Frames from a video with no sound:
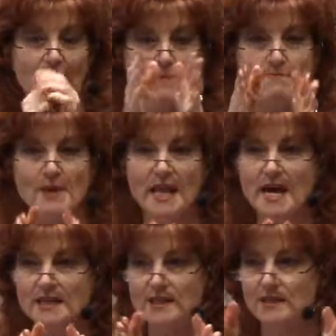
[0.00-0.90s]
and
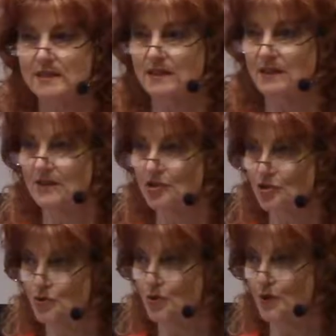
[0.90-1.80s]
bless the
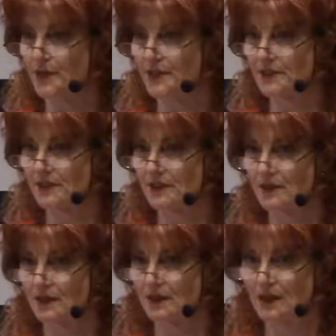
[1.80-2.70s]
stories
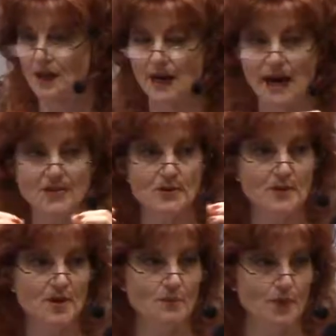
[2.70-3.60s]
and the
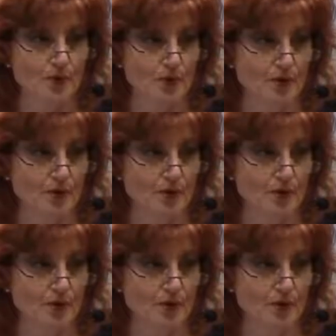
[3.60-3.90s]
people